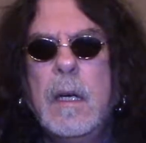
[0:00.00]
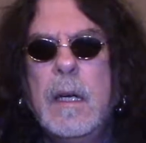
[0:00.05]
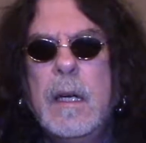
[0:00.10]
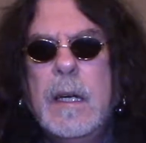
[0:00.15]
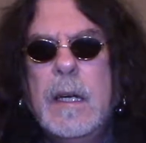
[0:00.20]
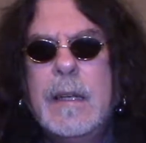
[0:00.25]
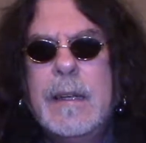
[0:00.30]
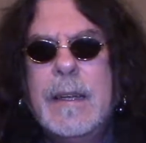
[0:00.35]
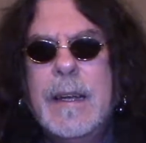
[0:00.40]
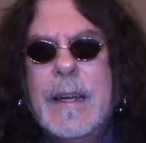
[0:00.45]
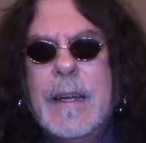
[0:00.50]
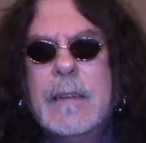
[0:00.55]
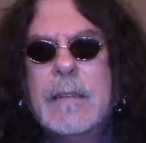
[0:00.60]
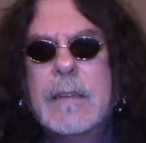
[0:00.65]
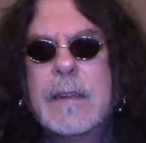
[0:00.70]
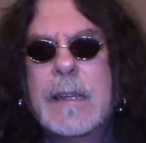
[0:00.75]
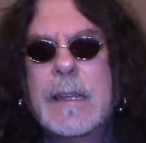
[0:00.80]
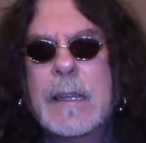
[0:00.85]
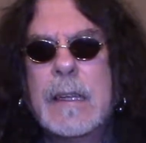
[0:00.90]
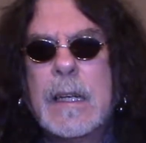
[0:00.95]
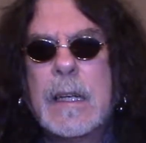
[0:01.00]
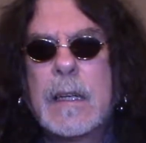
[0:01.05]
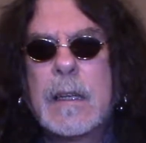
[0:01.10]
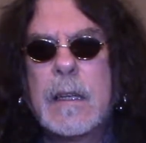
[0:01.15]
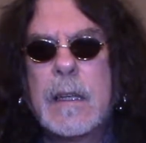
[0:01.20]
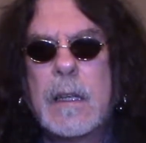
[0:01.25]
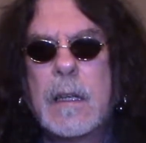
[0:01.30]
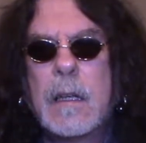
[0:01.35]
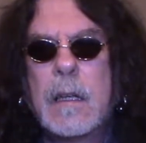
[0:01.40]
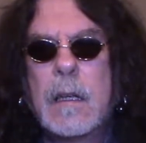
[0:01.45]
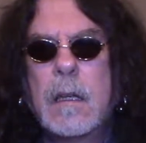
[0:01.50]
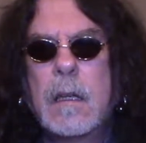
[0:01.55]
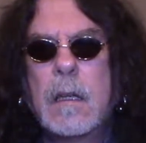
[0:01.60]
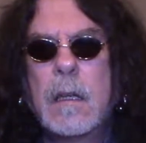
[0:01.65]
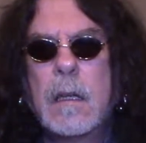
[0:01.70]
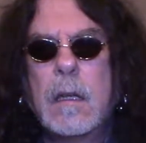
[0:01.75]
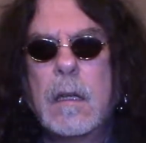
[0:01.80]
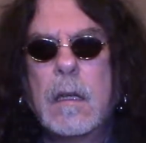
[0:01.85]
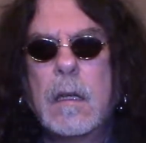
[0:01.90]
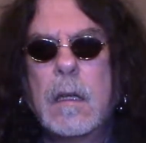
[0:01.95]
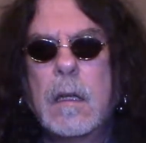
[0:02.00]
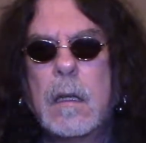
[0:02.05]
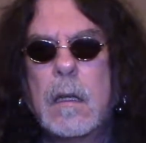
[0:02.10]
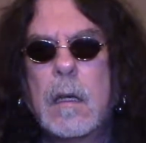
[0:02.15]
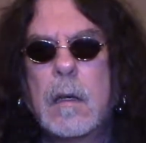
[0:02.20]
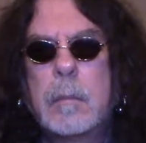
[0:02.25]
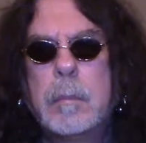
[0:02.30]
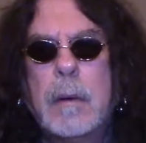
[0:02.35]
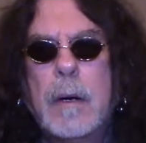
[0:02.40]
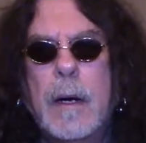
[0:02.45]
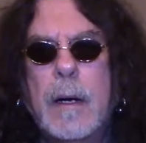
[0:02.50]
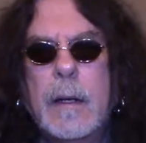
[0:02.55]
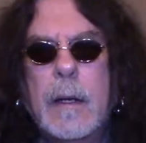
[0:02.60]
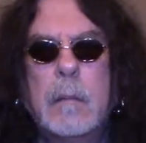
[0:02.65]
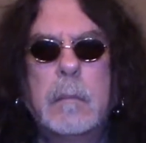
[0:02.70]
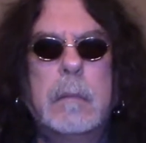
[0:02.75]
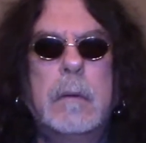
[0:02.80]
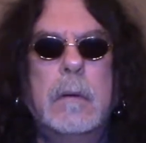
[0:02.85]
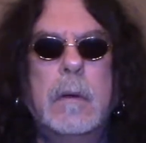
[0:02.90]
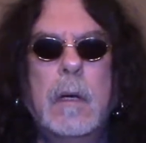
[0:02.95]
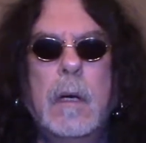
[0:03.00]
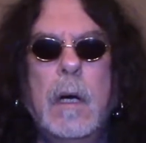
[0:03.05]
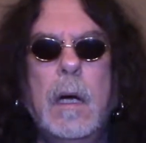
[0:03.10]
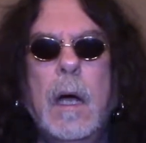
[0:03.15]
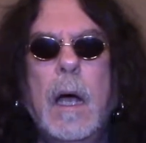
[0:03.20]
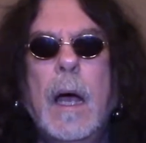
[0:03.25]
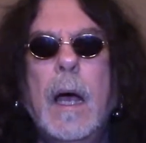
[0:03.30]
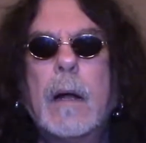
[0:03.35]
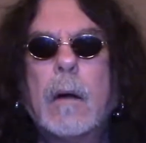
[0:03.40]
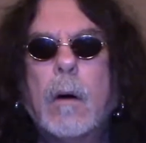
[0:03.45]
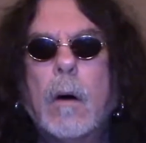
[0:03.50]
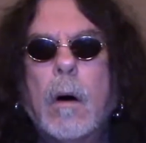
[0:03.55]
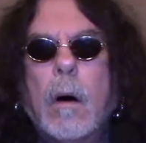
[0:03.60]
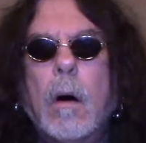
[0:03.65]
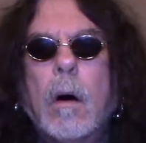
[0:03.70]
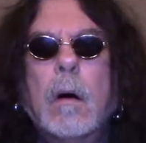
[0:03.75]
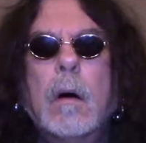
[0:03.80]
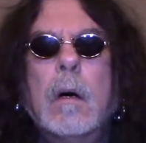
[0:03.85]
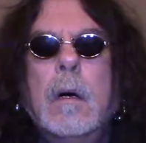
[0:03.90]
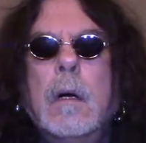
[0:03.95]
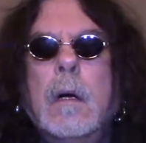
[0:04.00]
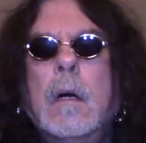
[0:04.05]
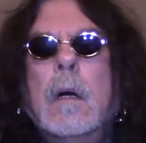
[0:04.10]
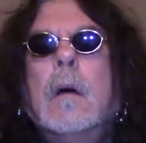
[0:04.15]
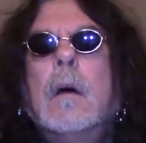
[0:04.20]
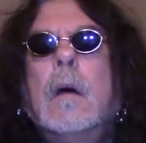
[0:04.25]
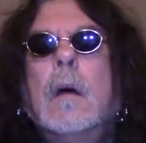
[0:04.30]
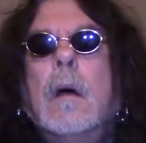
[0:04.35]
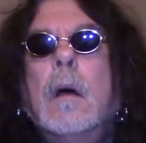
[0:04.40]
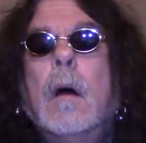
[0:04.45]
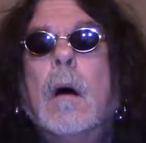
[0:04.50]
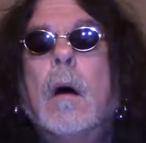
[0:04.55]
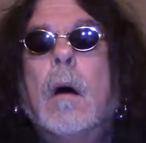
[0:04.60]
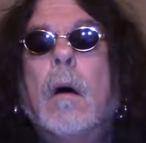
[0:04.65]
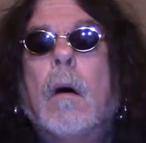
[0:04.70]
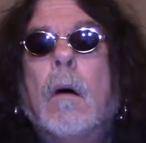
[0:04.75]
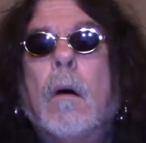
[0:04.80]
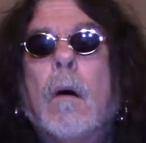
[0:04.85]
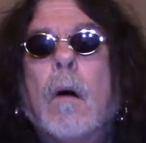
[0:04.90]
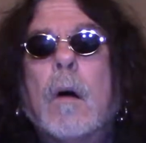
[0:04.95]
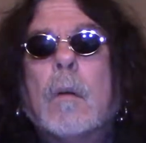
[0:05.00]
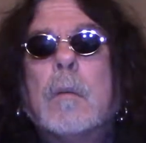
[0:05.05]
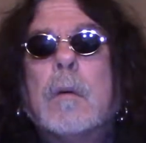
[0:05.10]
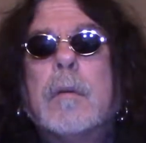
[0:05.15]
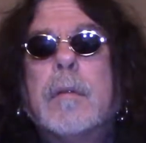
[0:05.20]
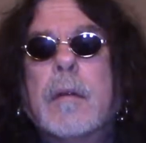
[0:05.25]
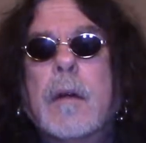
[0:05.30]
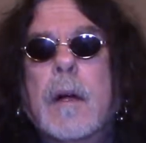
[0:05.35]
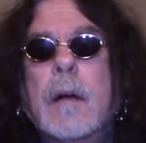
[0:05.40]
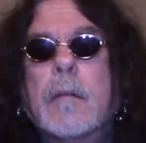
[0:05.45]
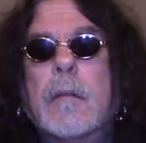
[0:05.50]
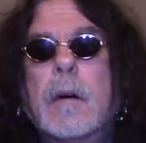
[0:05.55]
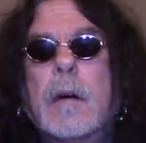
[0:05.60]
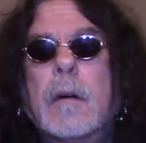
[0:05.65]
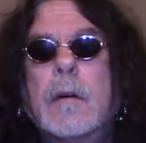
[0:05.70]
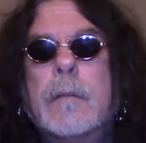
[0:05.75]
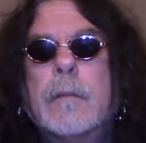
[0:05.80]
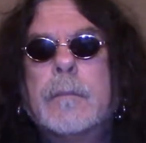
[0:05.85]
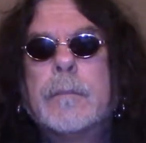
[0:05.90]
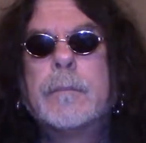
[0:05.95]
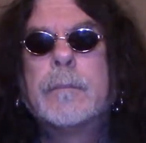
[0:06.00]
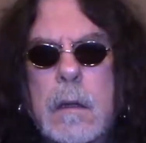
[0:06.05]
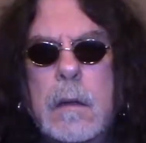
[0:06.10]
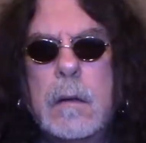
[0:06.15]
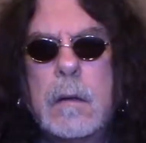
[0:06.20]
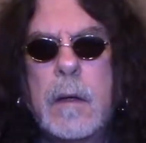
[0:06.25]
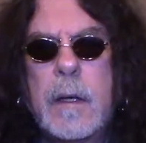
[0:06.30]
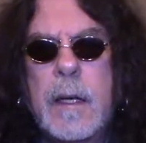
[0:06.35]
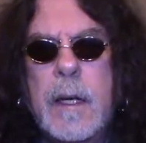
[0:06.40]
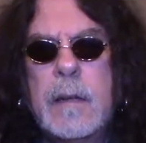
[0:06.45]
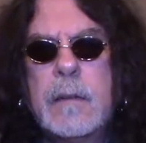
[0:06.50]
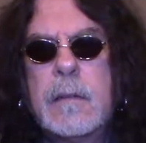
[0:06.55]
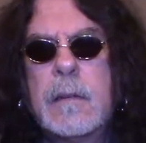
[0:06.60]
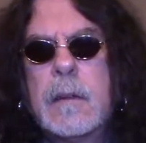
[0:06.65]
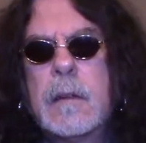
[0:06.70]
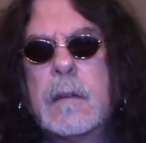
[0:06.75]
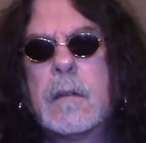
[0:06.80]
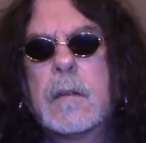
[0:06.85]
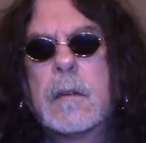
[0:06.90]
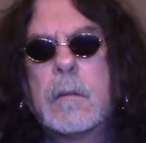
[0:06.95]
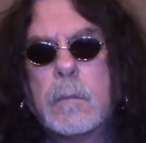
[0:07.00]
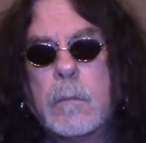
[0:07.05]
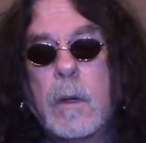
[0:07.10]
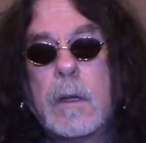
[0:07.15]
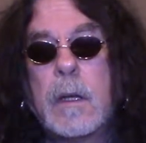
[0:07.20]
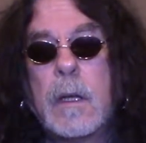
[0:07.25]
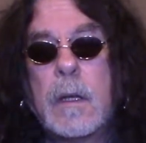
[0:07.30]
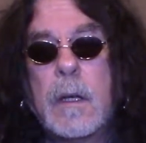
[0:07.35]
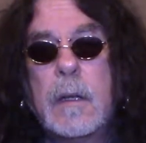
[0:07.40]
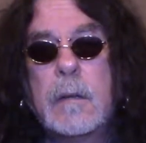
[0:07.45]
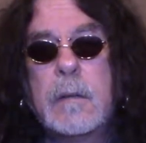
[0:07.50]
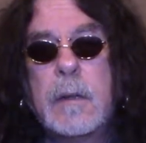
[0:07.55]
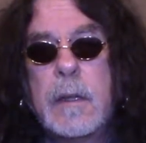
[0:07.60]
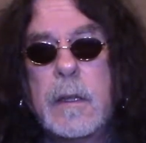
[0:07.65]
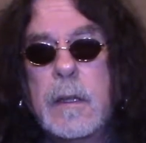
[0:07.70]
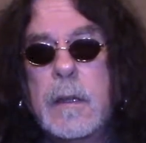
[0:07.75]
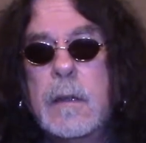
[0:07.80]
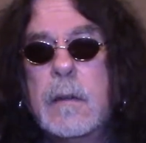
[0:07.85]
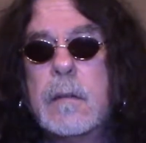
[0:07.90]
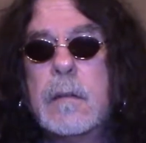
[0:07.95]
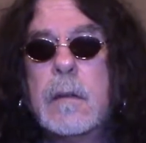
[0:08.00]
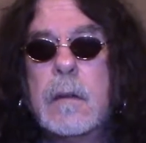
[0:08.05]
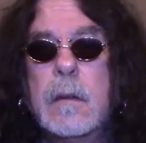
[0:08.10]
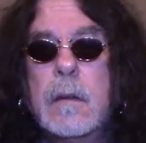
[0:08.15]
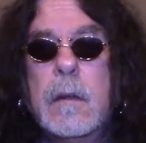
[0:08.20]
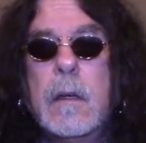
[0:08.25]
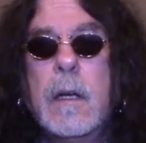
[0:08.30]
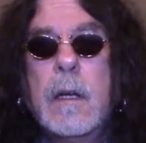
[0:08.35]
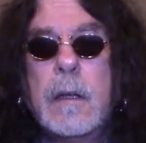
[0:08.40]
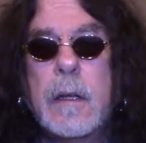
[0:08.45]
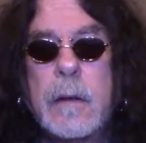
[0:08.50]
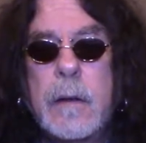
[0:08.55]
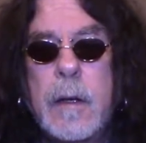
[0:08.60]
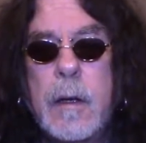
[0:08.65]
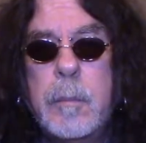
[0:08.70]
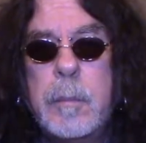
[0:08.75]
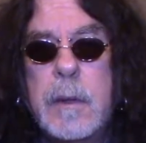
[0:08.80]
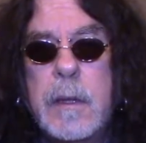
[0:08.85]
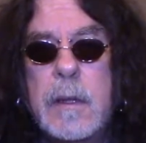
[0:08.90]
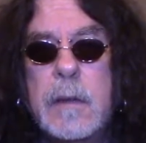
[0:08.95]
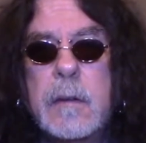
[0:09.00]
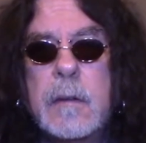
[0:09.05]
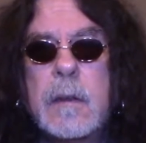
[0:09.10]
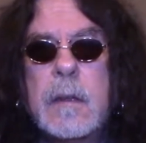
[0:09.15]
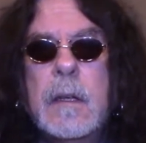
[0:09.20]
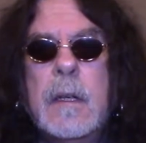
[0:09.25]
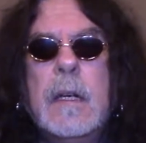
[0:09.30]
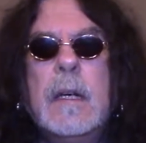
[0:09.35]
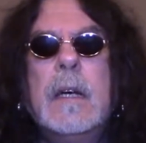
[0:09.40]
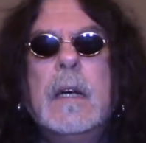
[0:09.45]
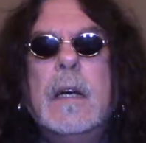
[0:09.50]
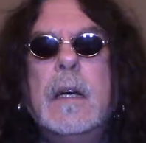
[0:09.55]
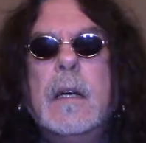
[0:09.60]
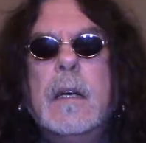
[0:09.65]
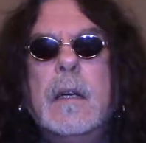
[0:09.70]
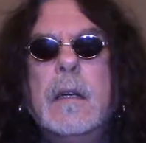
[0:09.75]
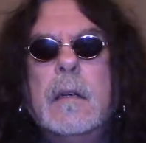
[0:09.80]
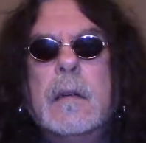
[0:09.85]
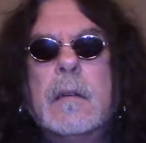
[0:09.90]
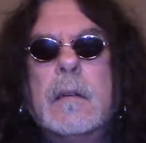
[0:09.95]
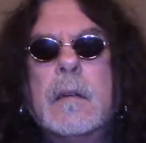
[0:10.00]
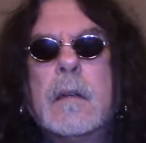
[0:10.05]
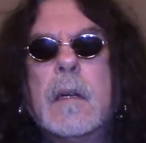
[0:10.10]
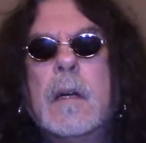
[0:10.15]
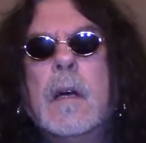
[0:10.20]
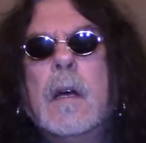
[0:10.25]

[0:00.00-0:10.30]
It tastes nothing like pineapple at all. Horrible flavor. So I guess just what the lesson is, and the tip is, is